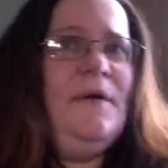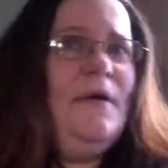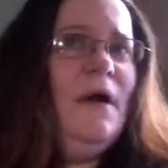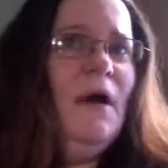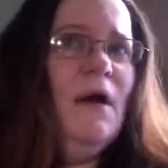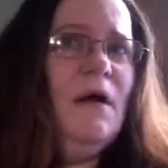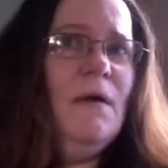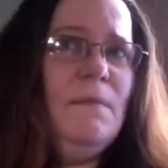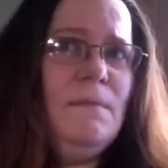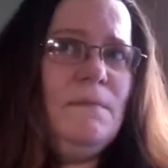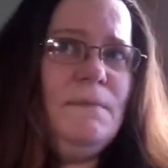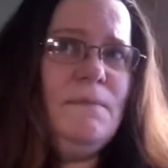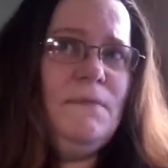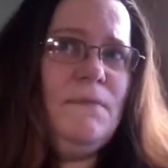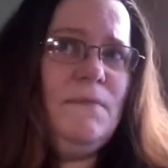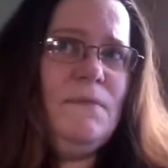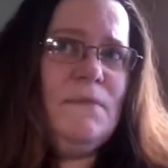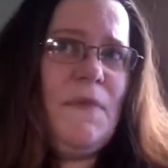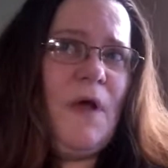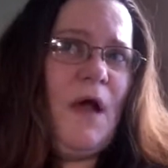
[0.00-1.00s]
Um,
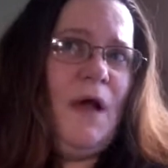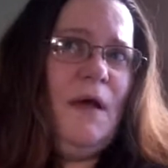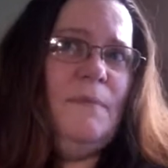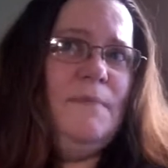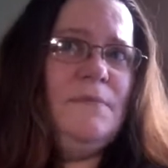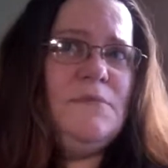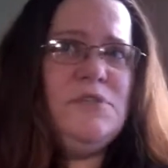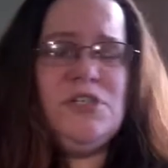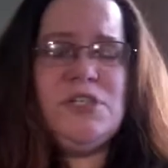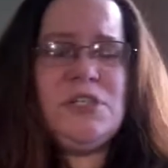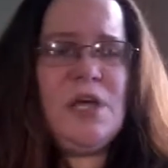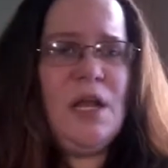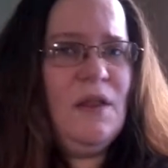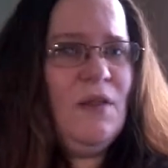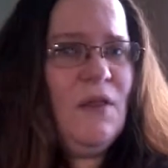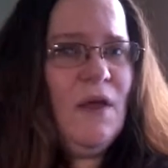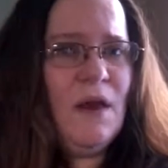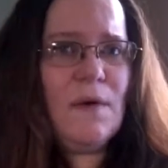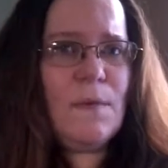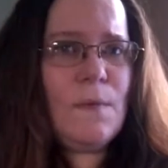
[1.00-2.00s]
I'm just going to
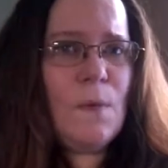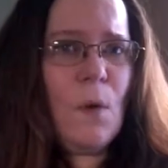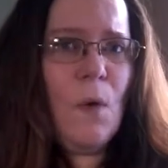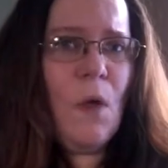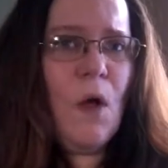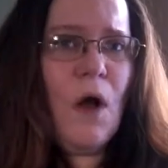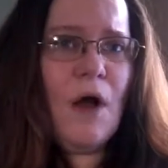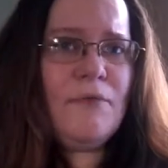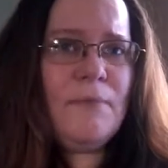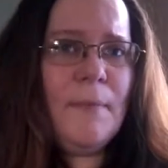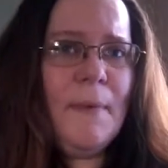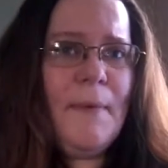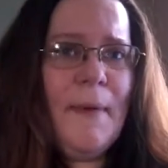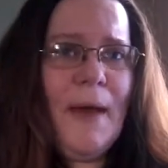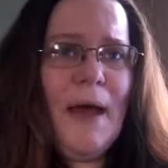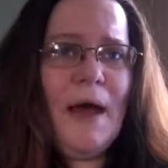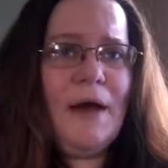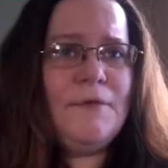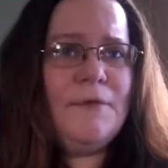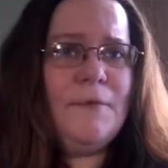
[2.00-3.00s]
let it roll off my
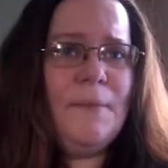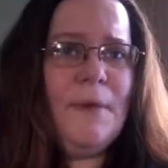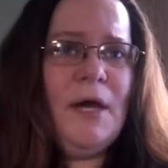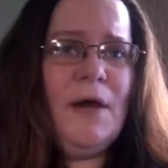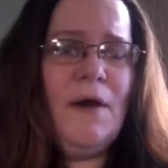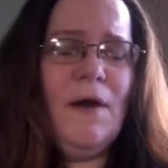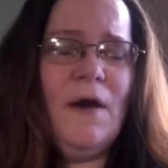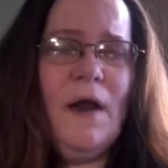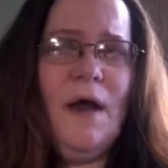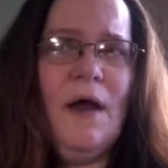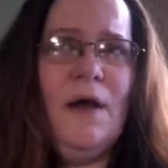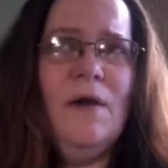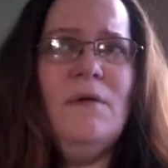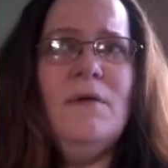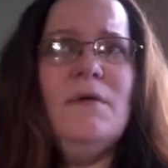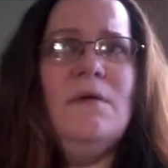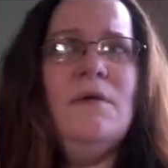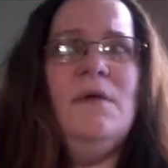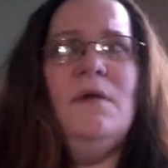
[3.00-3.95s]
back from here on out.